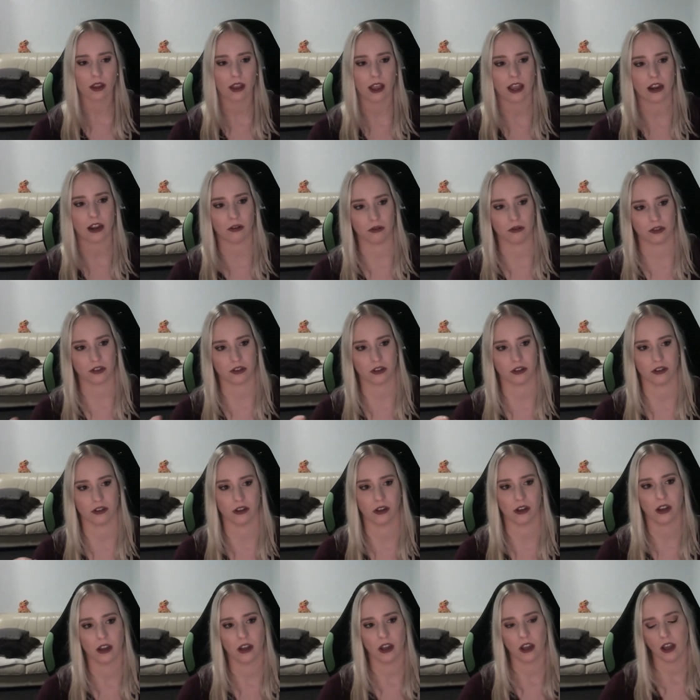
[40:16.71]
And also,
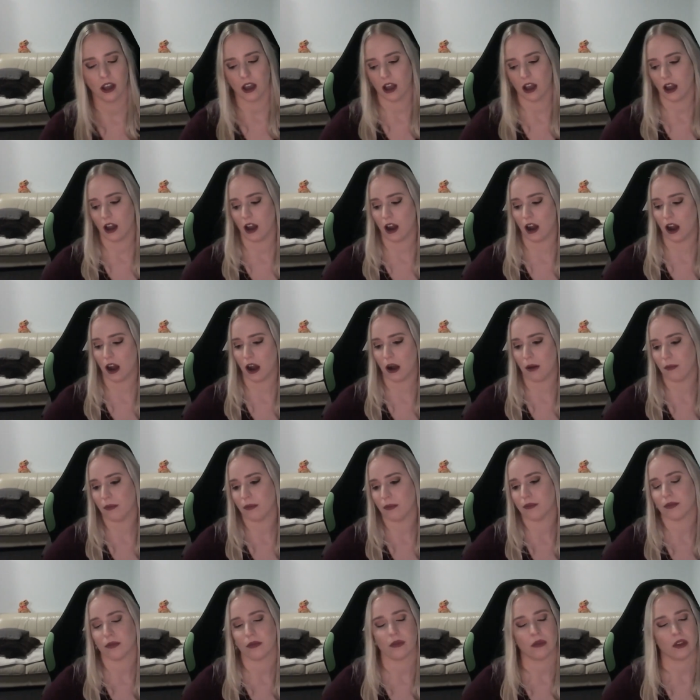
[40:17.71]
um,
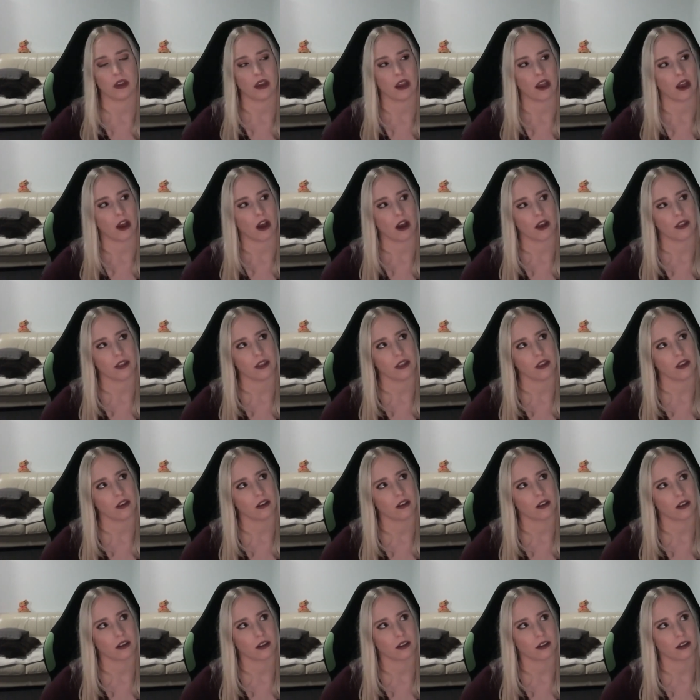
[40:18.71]
yeah, I think